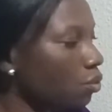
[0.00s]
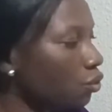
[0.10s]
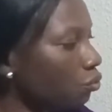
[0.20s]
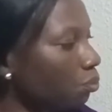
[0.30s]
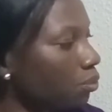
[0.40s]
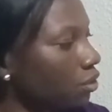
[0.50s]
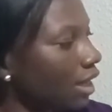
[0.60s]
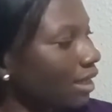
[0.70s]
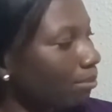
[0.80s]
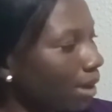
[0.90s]
We should put
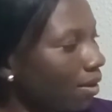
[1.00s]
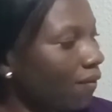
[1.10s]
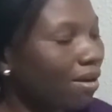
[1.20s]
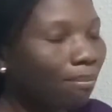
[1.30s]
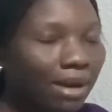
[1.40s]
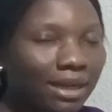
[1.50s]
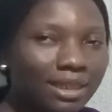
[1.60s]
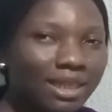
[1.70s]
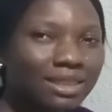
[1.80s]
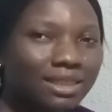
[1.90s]
at the back of our mind
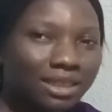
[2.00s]
that